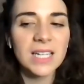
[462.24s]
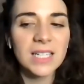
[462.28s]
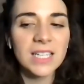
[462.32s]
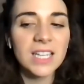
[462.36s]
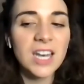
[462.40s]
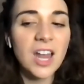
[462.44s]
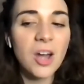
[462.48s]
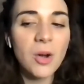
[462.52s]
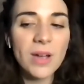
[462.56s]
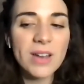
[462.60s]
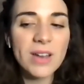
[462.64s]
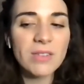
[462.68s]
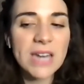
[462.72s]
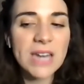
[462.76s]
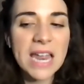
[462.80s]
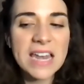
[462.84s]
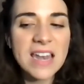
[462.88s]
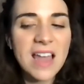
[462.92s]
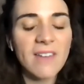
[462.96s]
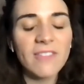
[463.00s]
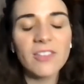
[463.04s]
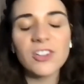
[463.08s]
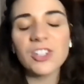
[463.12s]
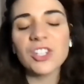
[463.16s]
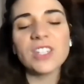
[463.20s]
it
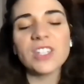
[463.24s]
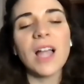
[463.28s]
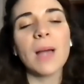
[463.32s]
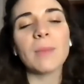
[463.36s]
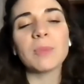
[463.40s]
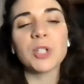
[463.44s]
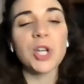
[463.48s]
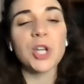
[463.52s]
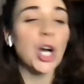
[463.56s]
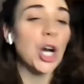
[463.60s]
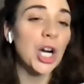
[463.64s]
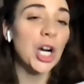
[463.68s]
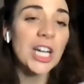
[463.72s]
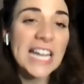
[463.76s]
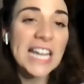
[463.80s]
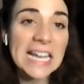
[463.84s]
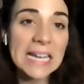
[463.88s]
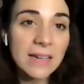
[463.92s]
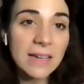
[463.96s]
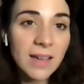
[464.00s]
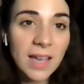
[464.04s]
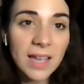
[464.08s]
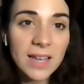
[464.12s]
never stops hurting.